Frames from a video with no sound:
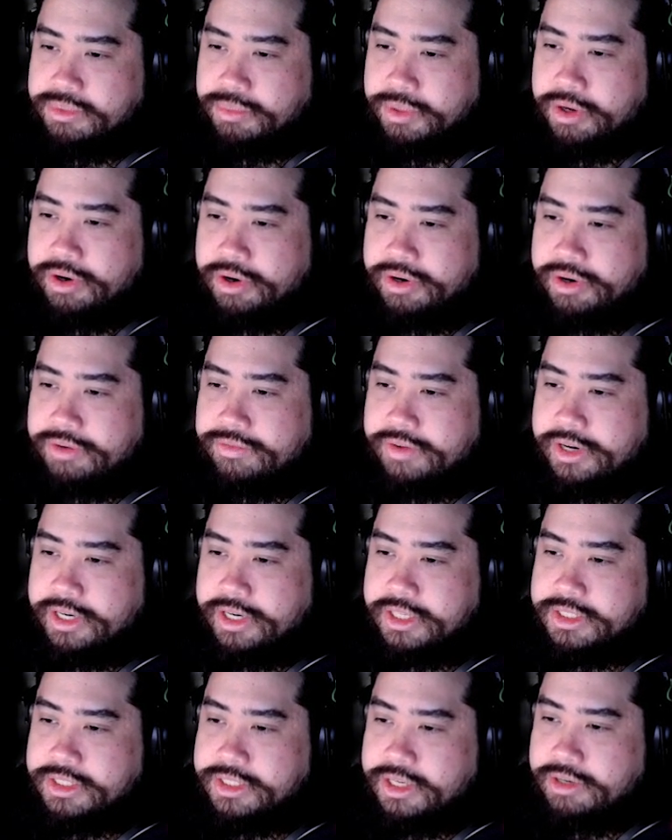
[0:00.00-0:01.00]
Regarding the
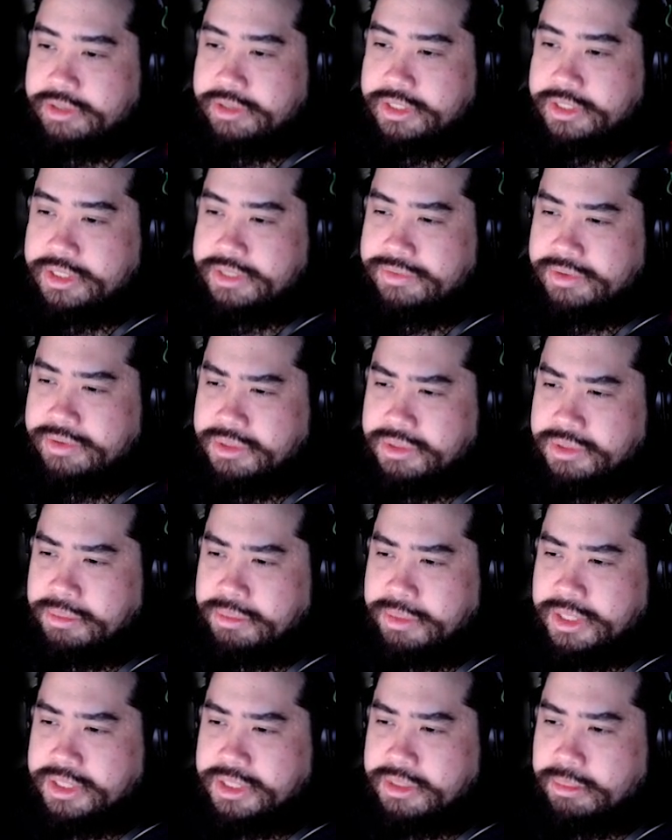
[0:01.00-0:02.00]
fighting style, it's difficult to make some